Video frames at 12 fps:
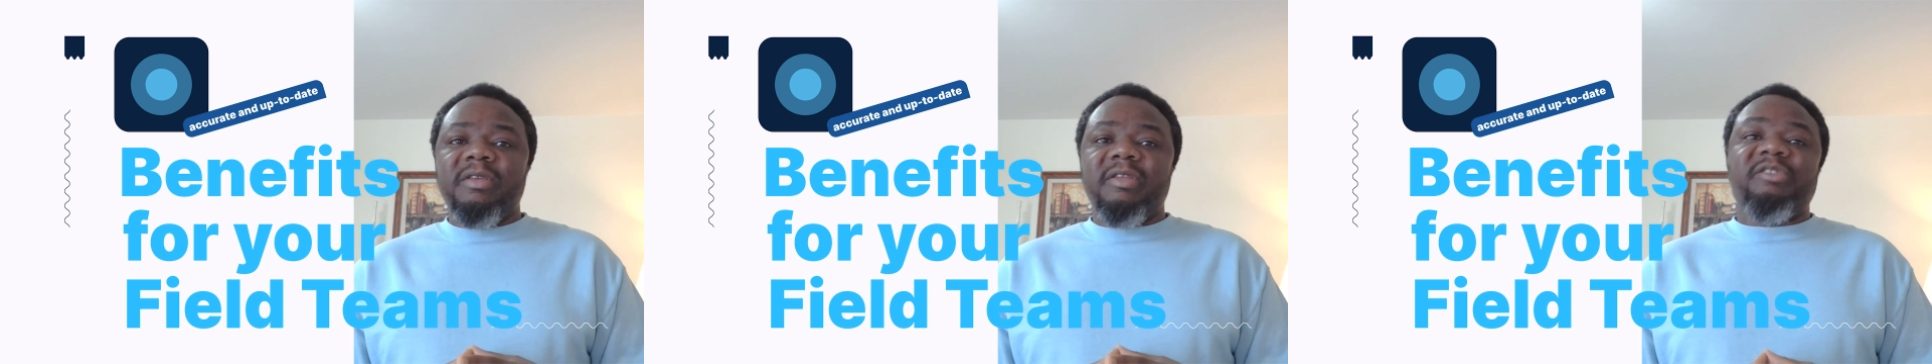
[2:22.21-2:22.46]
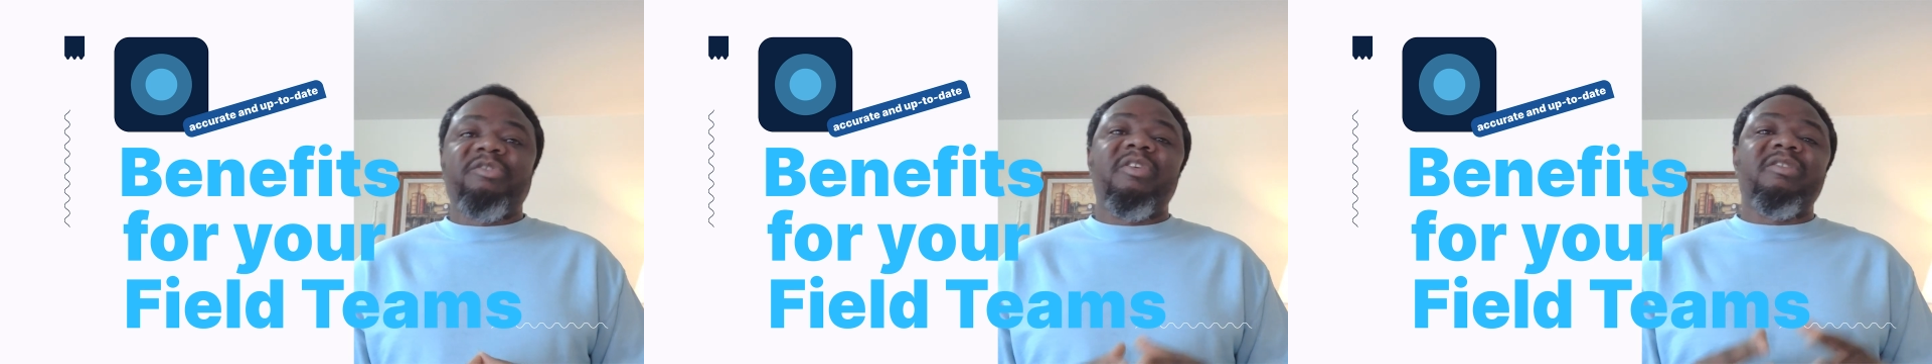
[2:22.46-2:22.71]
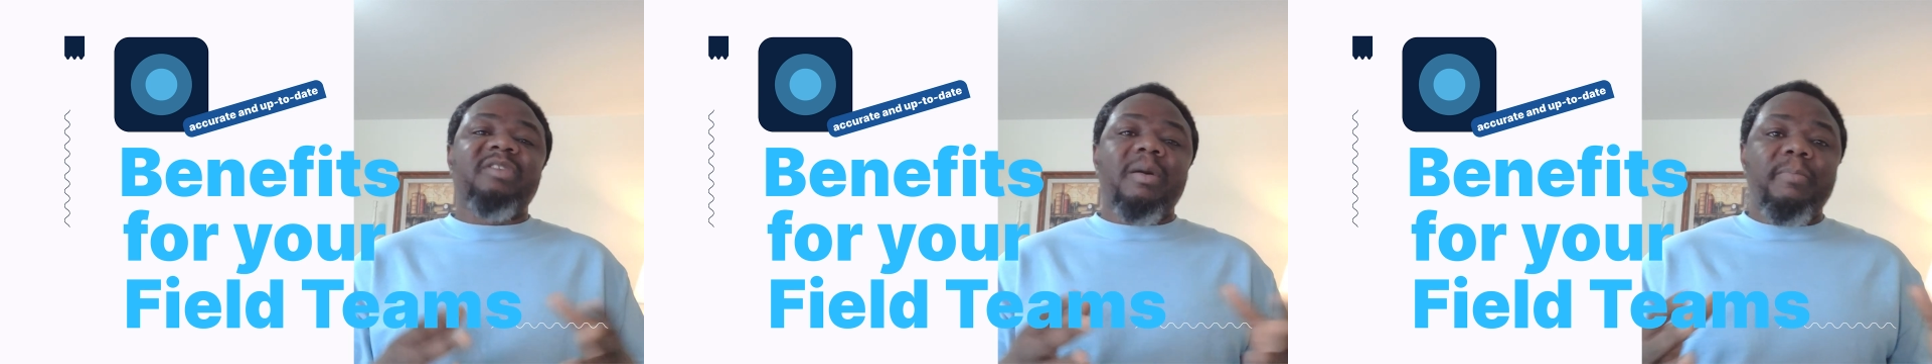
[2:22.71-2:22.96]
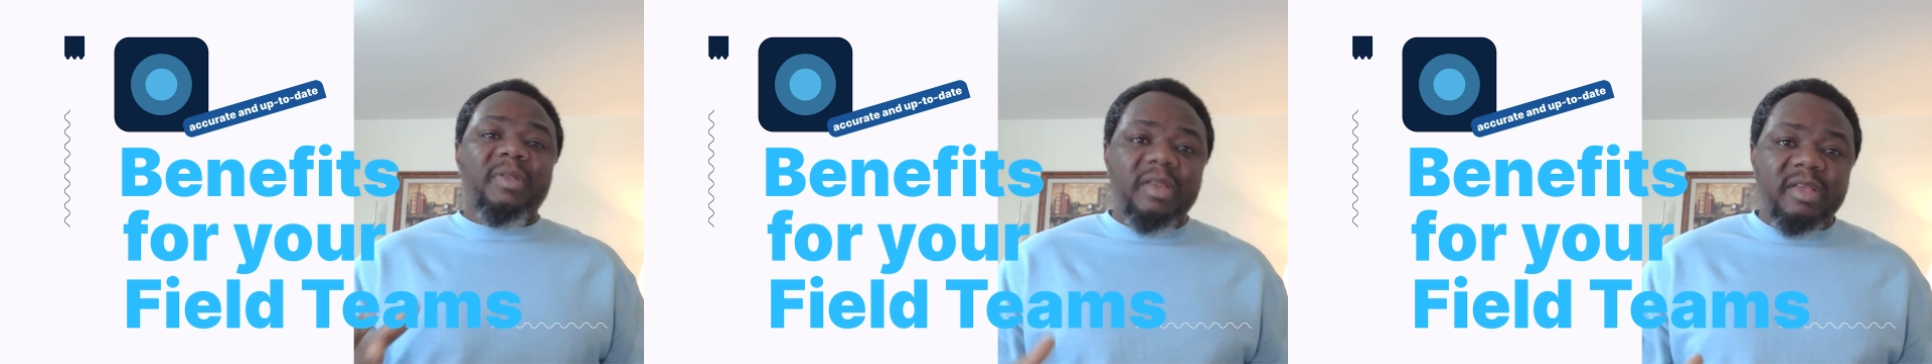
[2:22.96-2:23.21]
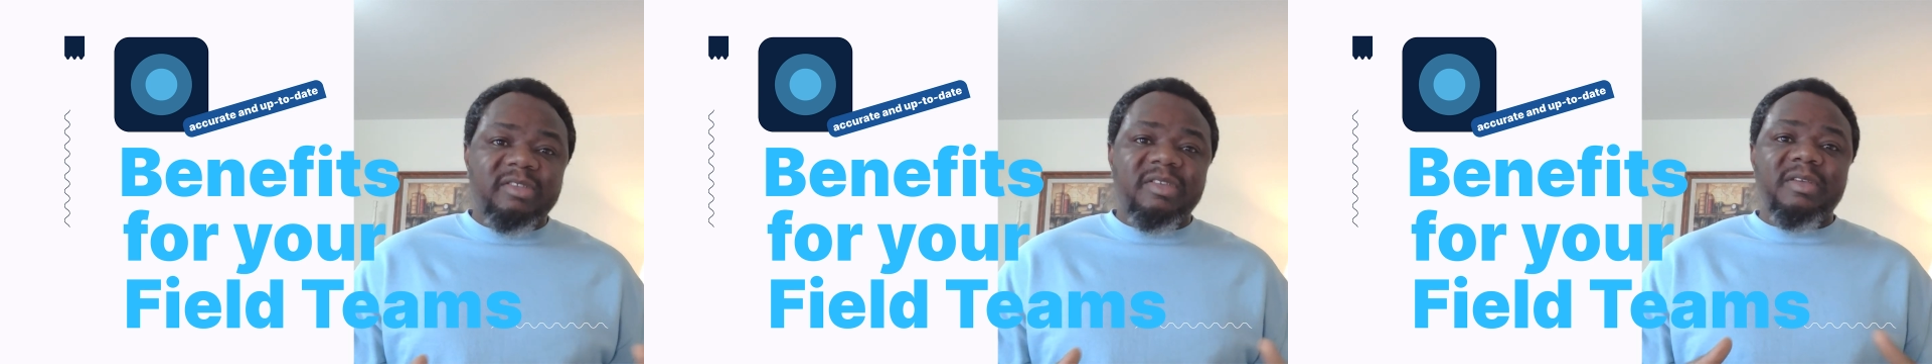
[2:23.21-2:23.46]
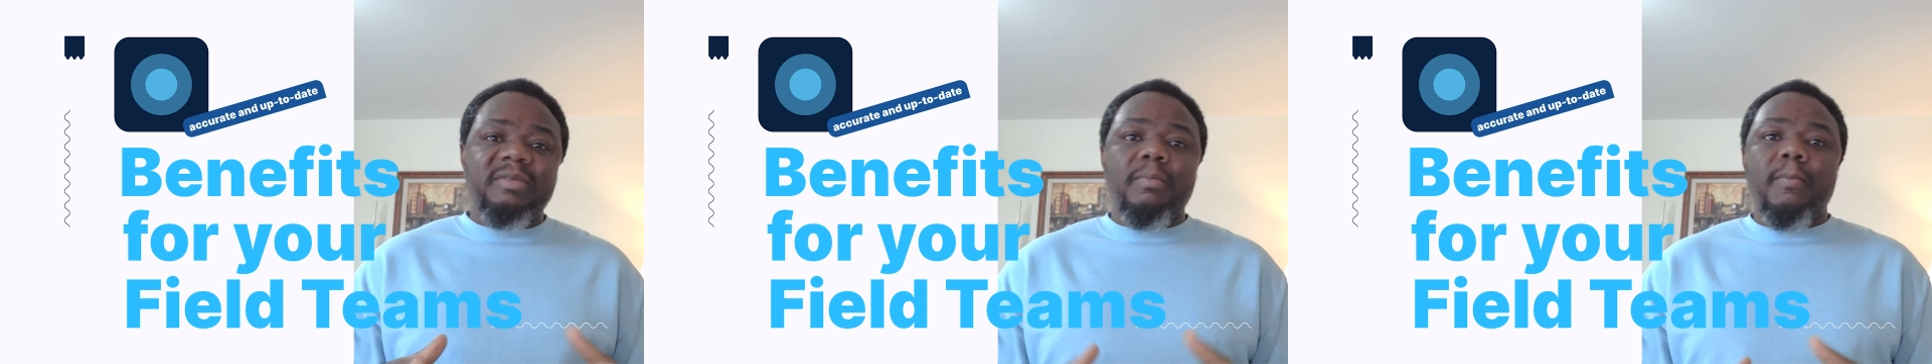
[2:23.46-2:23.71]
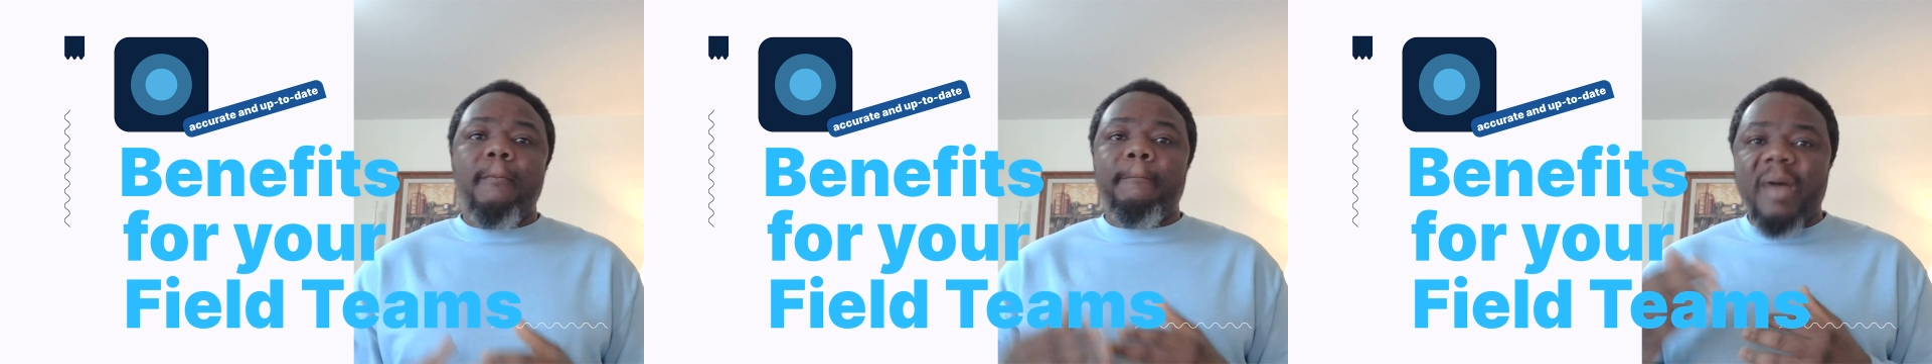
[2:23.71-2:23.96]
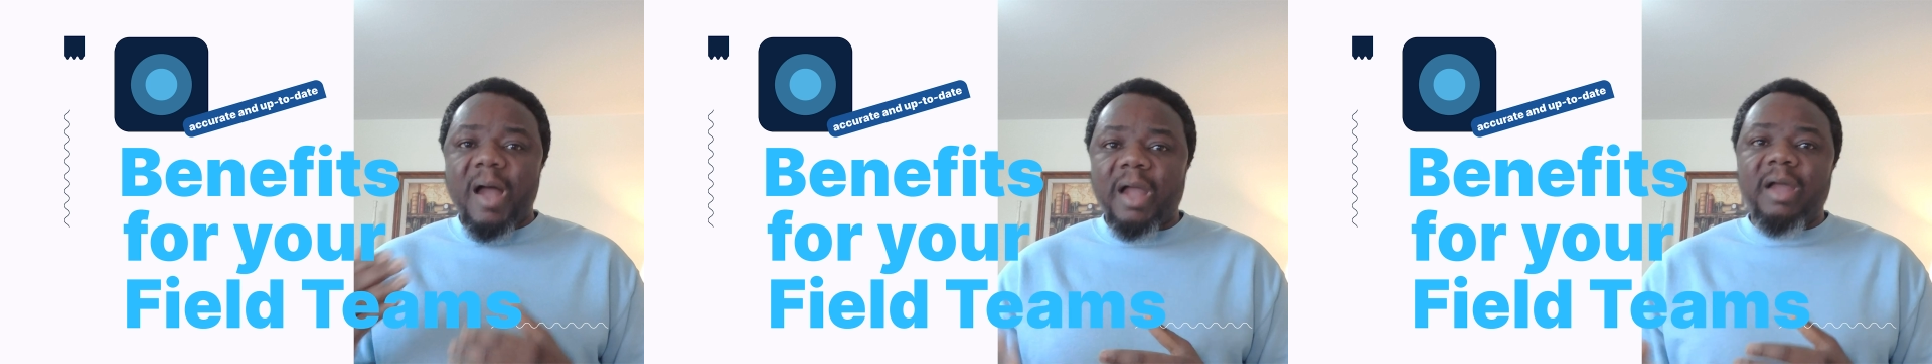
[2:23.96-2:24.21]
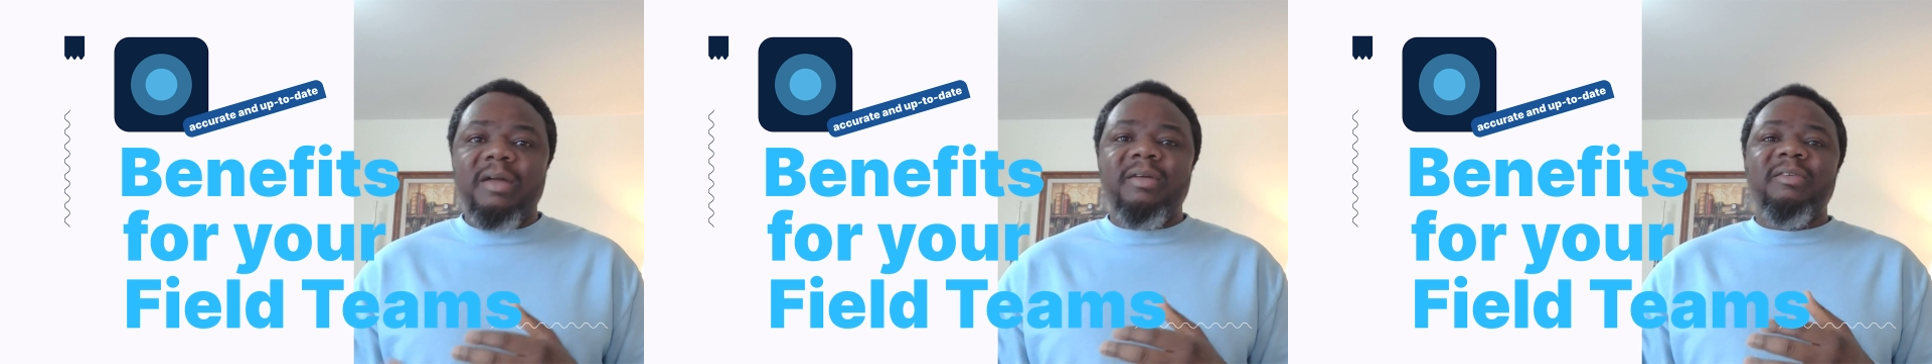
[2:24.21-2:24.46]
the traceability back